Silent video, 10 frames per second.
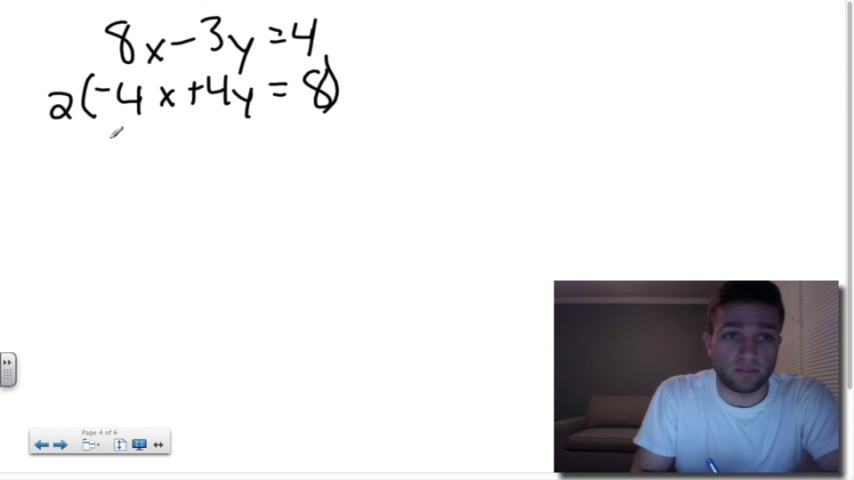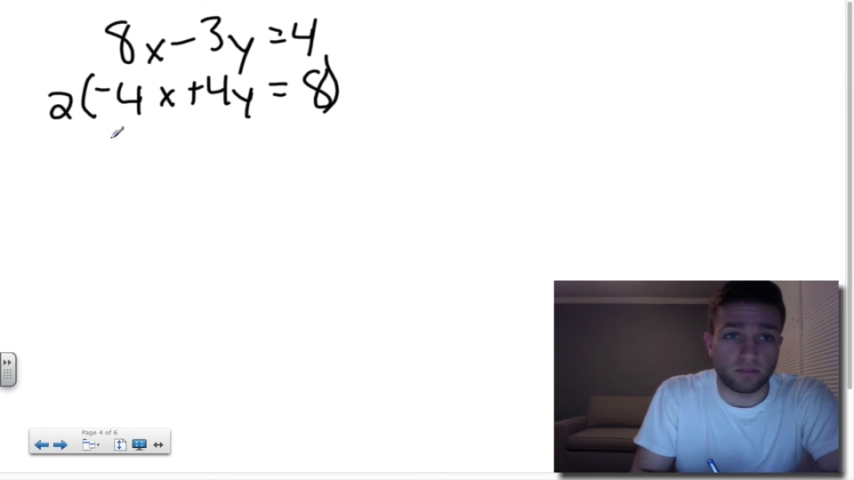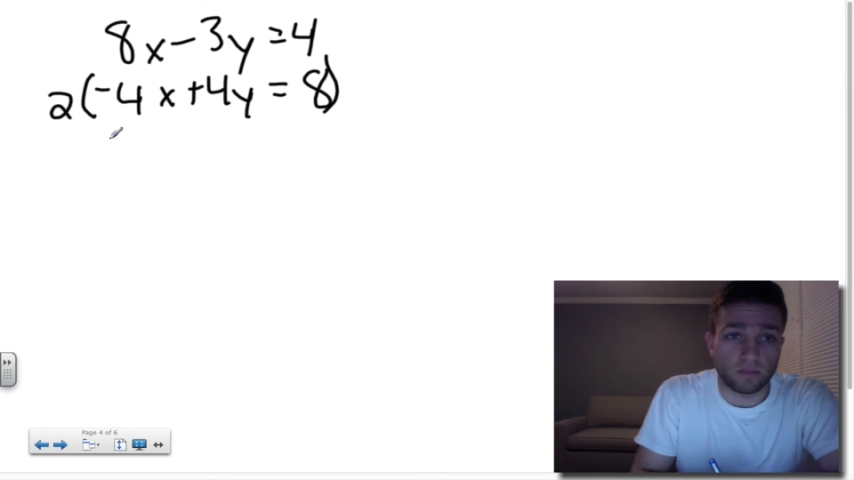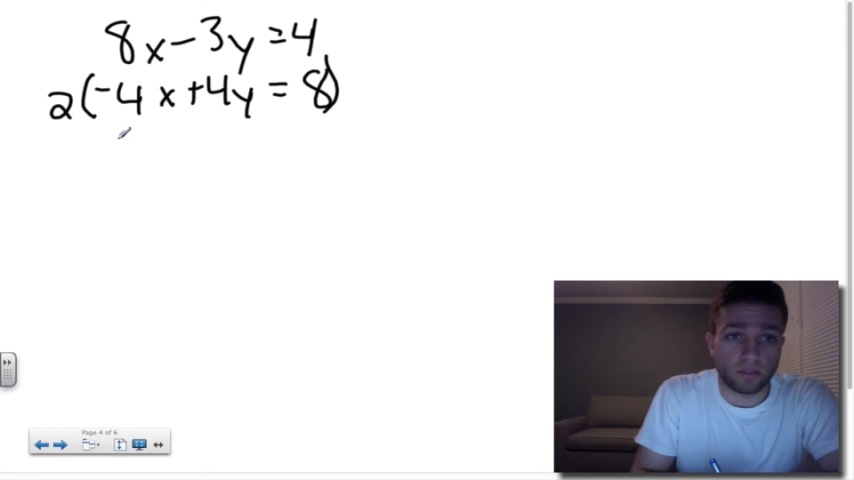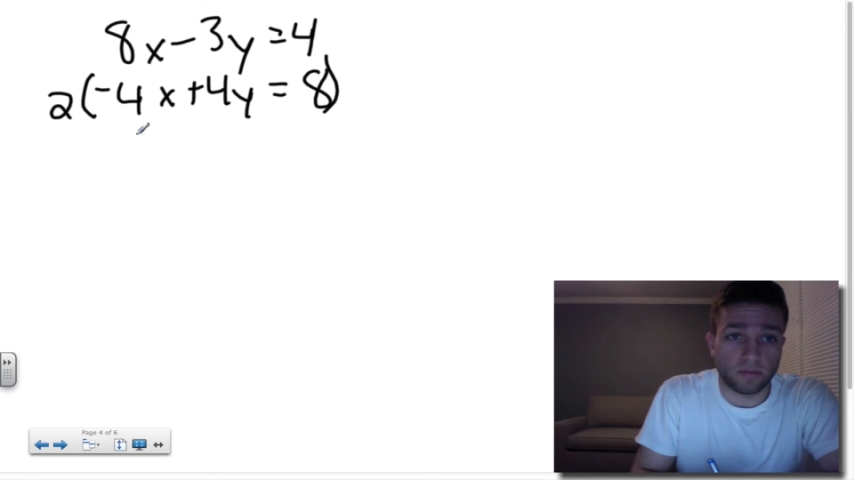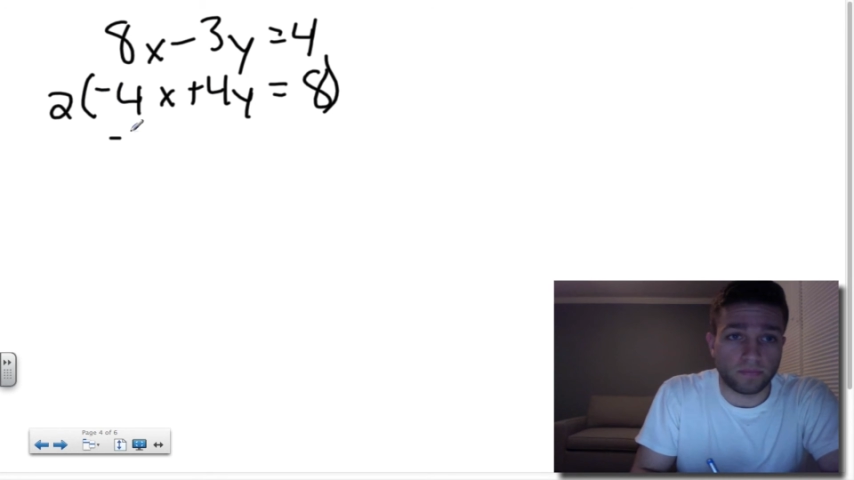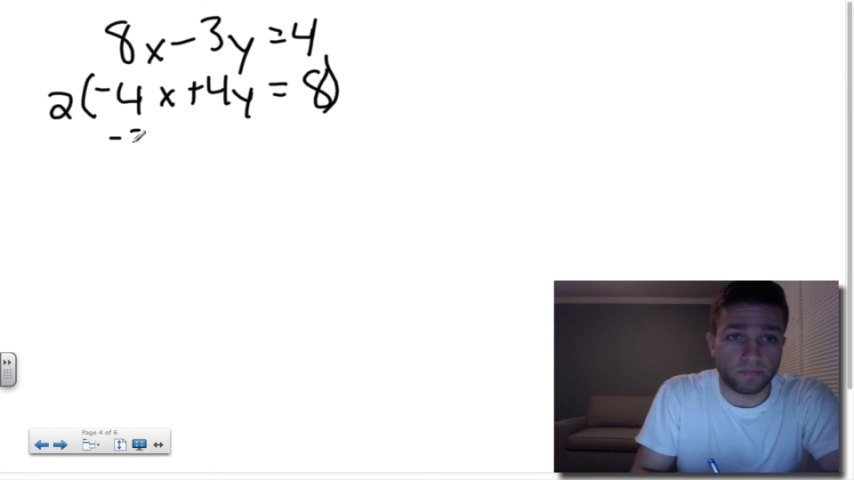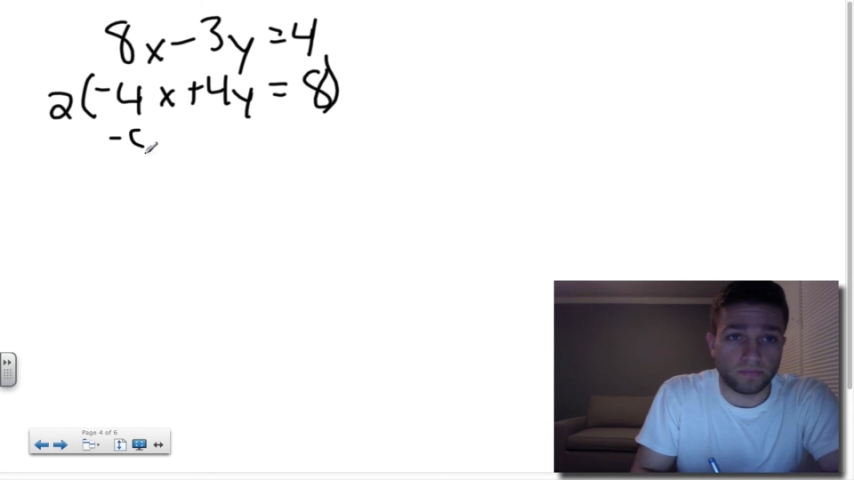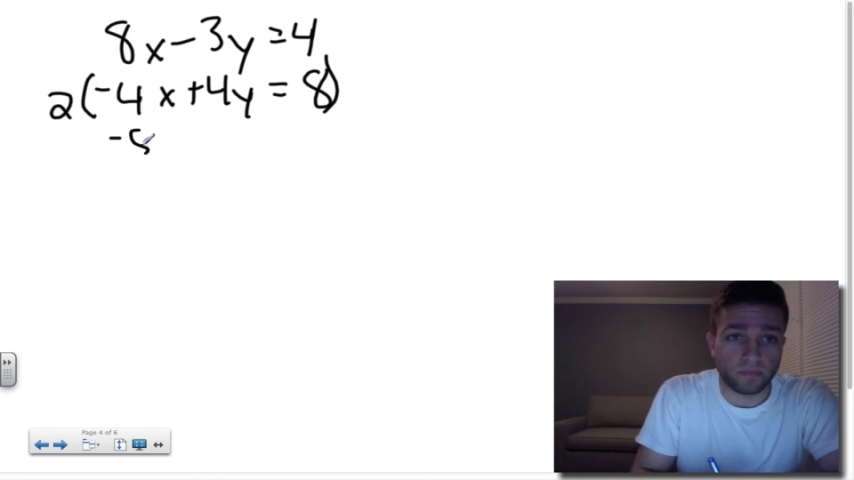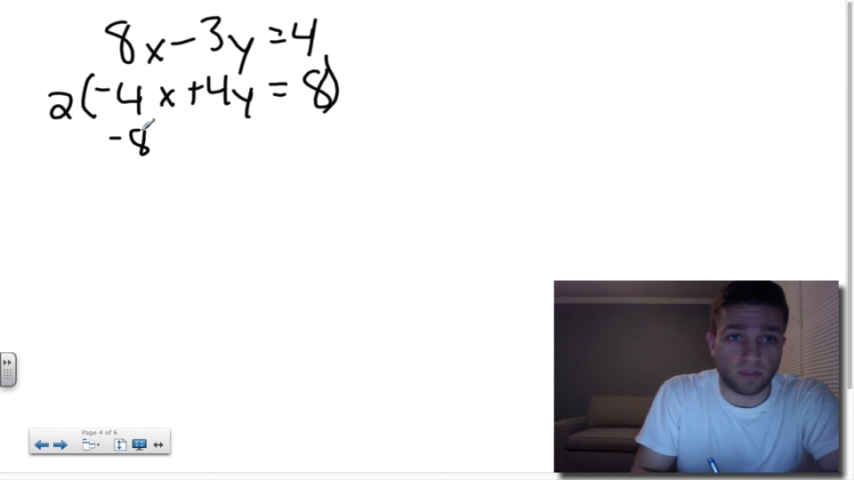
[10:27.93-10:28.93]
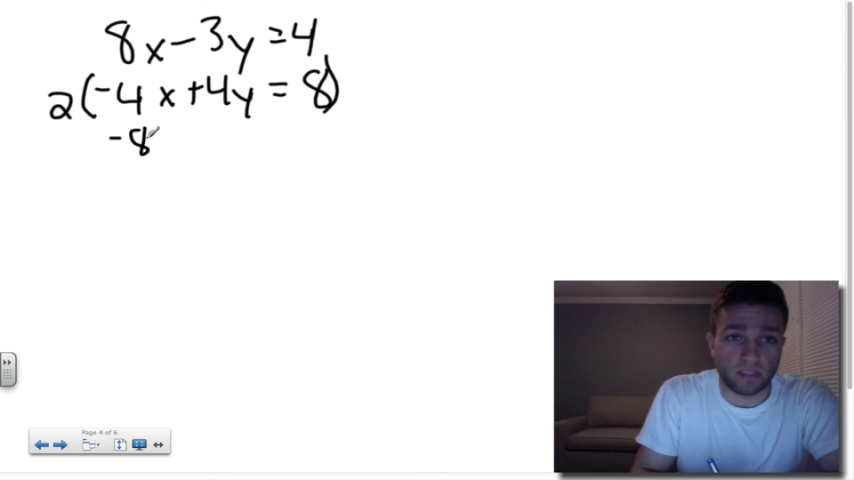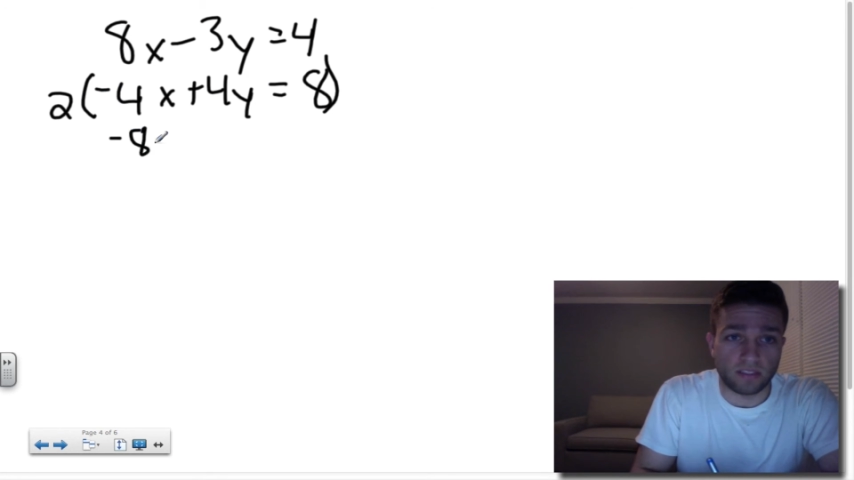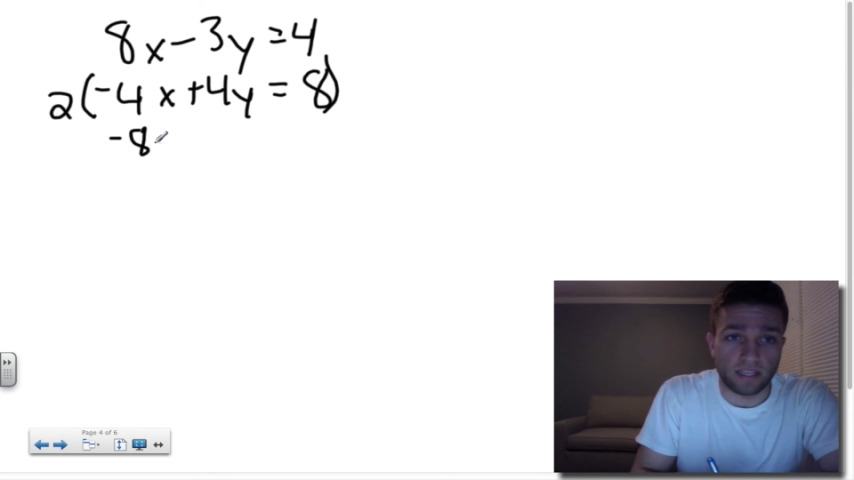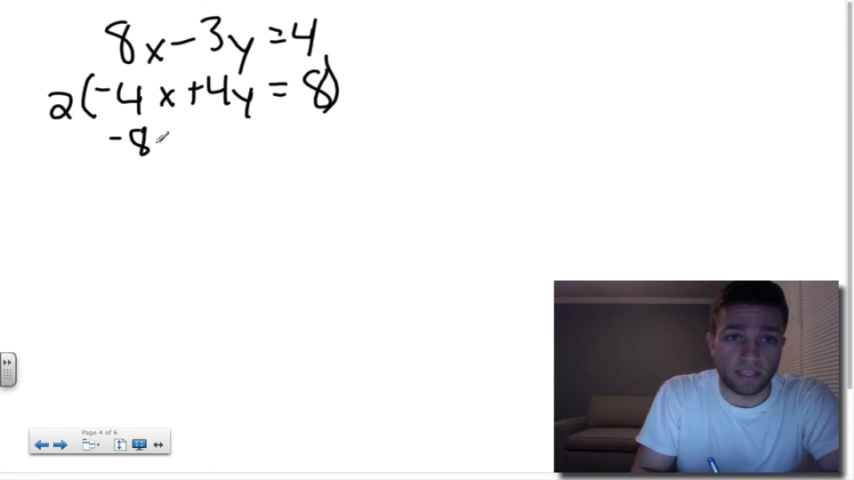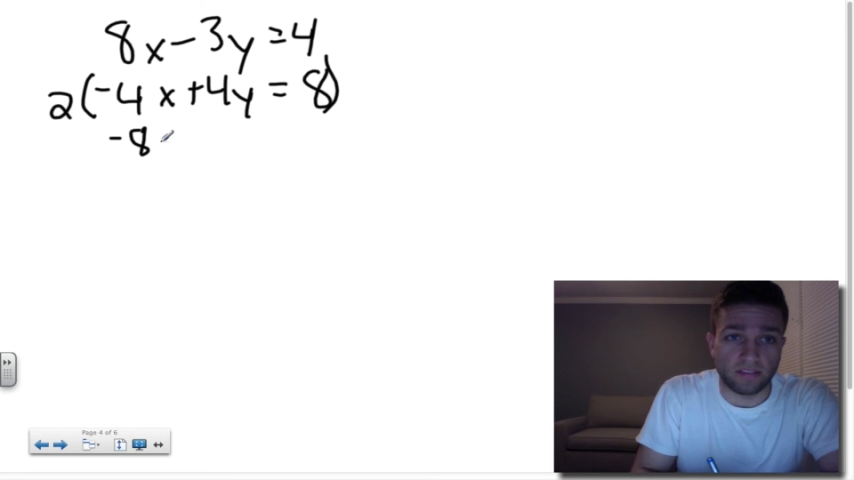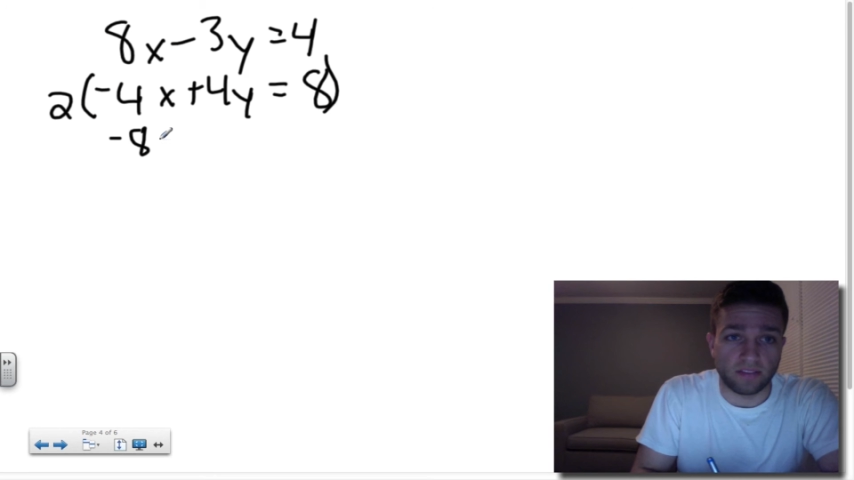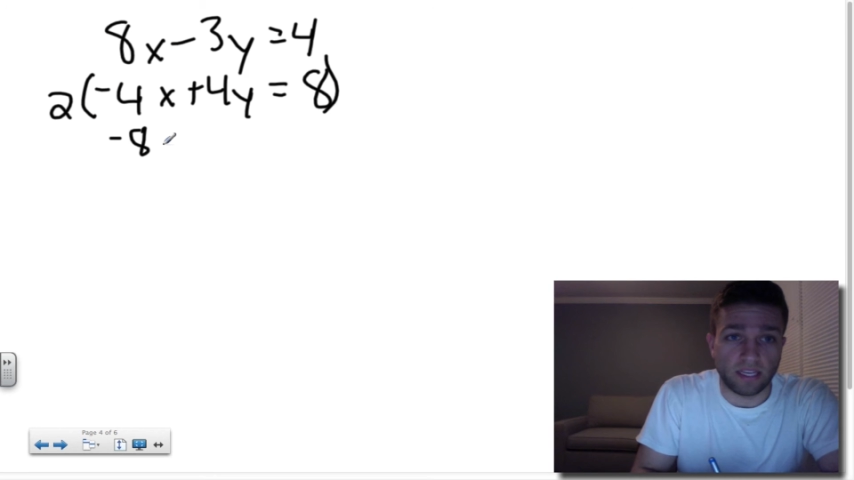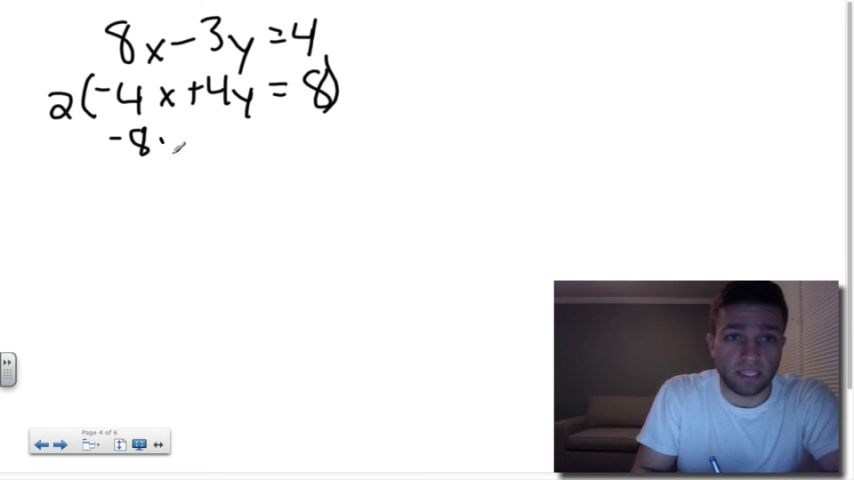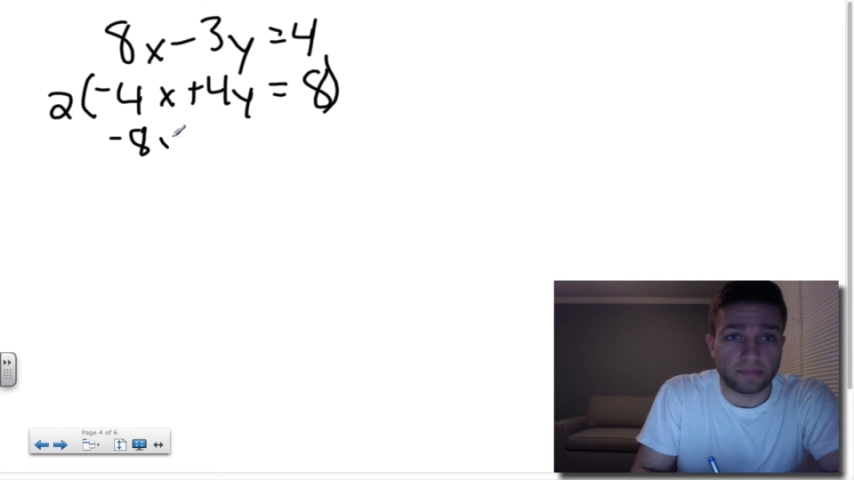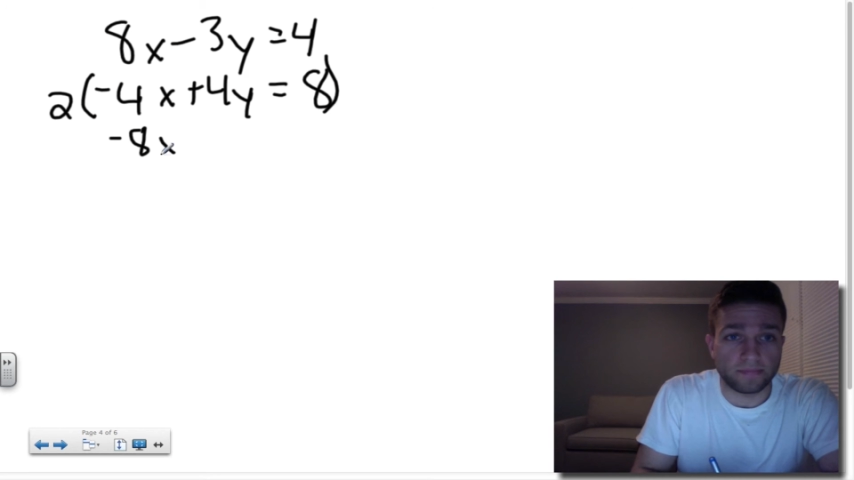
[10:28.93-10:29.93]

4 is negative 8.